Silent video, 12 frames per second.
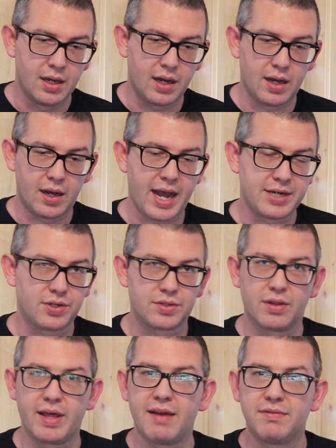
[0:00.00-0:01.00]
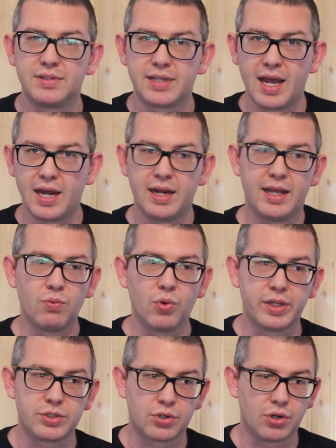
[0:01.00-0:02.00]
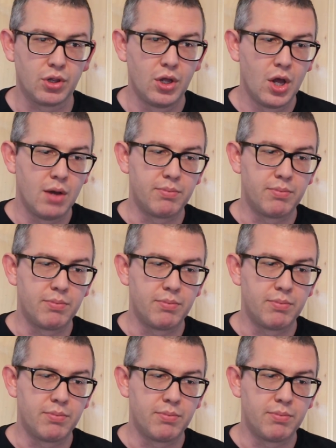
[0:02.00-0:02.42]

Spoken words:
I Shall Seal the Heavens and A Will Eternal,